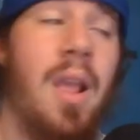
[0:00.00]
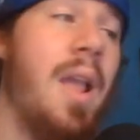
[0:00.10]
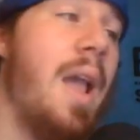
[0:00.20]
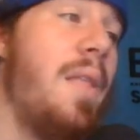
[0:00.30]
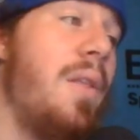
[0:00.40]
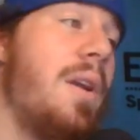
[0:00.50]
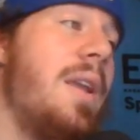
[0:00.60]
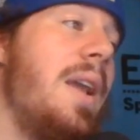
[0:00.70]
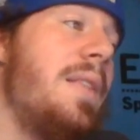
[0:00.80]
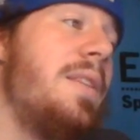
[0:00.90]
And
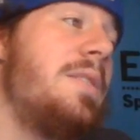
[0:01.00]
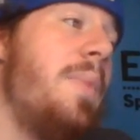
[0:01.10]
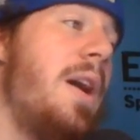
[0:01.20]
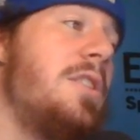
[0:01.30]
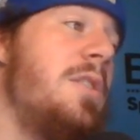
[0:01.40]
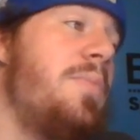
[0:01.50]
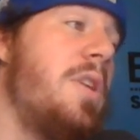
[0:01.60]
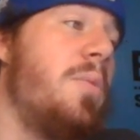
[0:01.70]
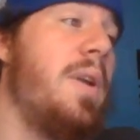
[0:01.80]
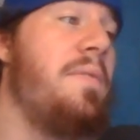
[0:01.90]
looking at this matchup
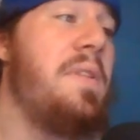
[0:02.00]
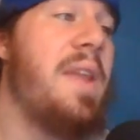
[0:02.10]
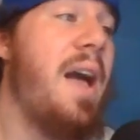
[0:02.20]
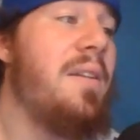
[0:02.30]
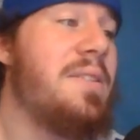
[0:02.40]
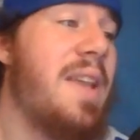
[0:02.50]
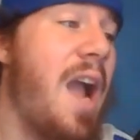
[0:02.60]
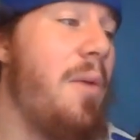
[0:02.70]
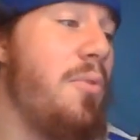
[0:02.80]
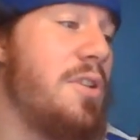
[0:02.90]
here, we have the Dallas
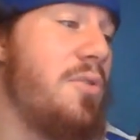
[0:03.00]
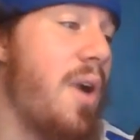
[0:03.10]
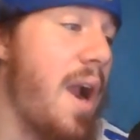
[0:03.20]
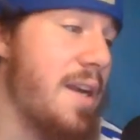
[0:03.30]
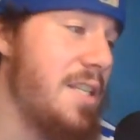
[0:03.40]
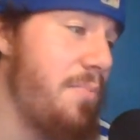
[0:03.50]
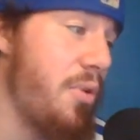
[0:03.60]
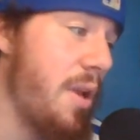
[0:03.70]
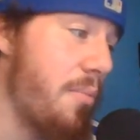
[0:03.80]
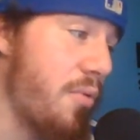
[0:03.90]
Cowboys, who are actually
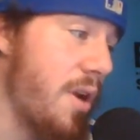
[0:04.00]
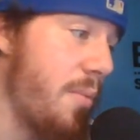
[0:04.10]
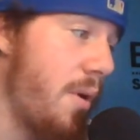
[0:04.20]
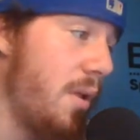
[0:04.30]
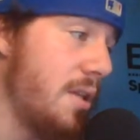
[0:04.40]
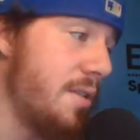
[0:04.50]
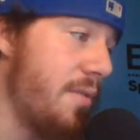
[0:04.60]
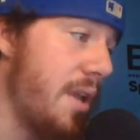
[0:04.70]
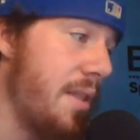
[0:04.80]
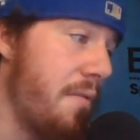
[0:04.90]
playing pretty well as of
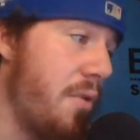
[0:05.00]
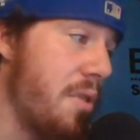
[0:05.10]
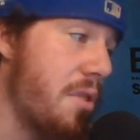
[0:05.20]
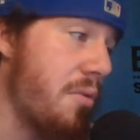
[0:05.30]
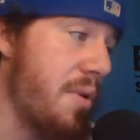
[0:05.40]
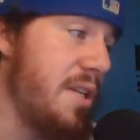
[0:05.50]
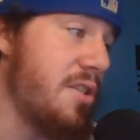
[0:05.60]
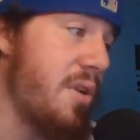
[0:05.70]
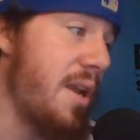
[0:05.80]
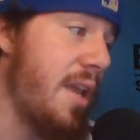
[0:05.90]
late. They've won 3
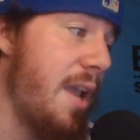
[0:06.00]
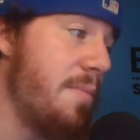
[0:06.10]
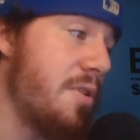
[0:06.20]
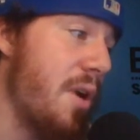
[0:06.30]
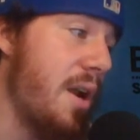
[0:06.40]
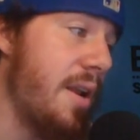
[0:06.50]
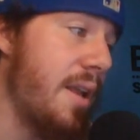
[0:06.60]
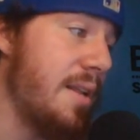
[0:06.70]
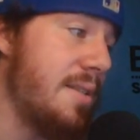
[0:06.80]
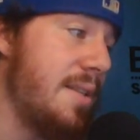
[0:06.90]
straight games, granted,
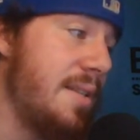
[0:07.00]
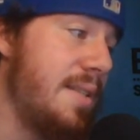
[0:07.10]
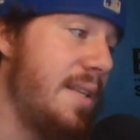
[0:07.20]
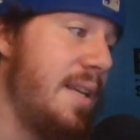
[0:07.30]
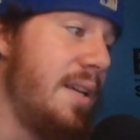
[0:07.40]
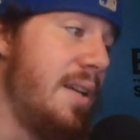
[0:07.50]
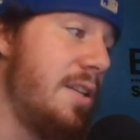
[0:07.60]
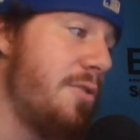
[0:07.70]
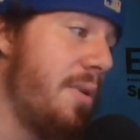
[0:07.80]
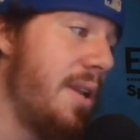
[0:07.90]
against Cincy
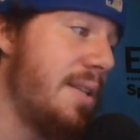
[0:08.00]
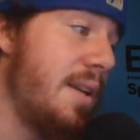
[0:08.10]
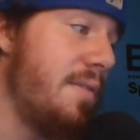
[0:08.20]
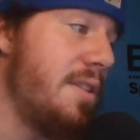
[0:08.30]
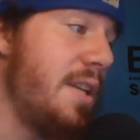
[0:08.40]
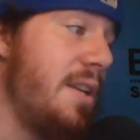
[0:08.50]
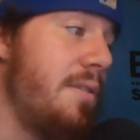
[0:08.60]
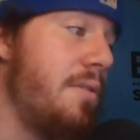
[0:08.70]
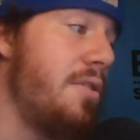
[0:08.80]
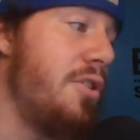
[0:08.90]

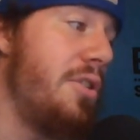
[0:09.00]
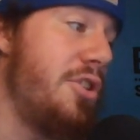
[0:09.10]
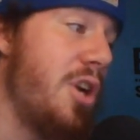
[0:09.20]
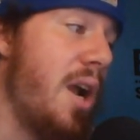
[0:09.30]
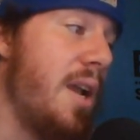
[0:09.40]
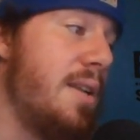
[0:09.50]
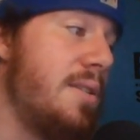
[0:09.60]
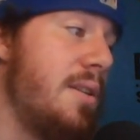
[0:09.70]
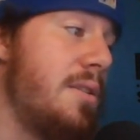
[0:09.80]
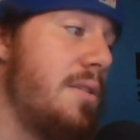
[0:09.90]
20-17, the
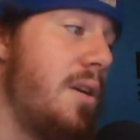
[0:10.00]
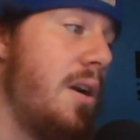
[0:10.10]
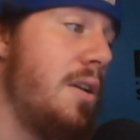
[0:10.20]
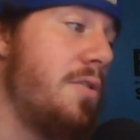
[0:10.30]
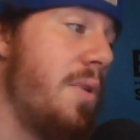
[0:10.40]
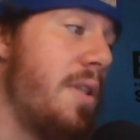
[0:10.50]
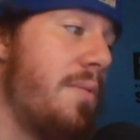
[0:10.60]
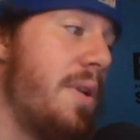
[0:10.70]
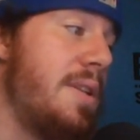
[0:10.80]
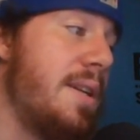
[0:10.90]
Giants at
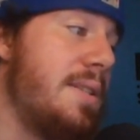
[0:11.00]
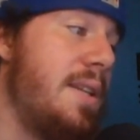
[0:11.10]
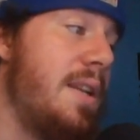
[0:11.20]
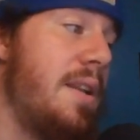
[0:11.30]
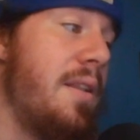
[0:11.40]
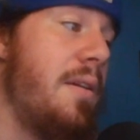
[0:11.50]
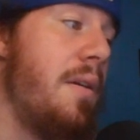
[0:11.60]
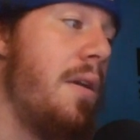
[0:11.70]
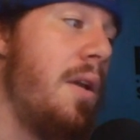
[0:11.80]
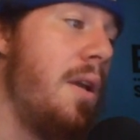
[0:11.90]
23-16, and the
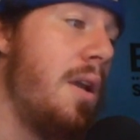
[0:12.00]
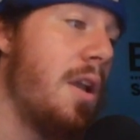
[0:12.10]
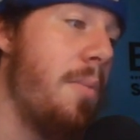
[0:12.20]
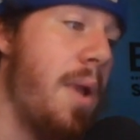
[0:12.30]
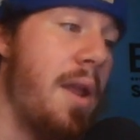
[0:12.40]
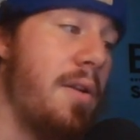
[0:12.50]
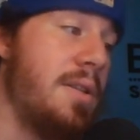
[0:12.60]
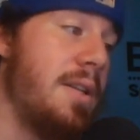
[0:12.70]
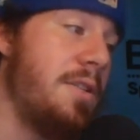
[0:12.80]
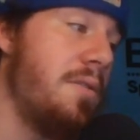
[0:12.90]

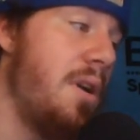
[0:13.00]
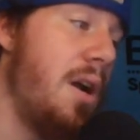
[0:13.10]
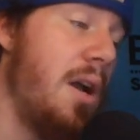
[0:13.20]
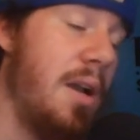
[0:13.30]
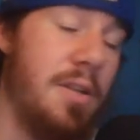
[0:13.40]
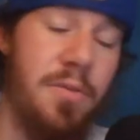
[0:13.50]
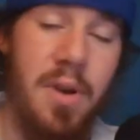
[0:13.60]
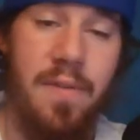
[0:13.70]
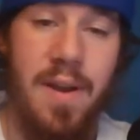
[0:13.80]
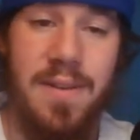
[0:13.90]
Commanders at
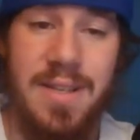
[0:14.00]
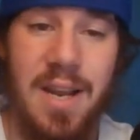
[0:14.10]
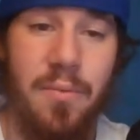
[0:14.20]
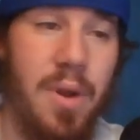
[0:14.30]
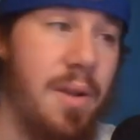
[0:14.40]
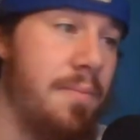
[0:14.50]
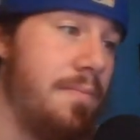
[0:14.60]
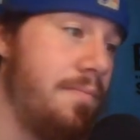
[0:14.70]
25-10 win.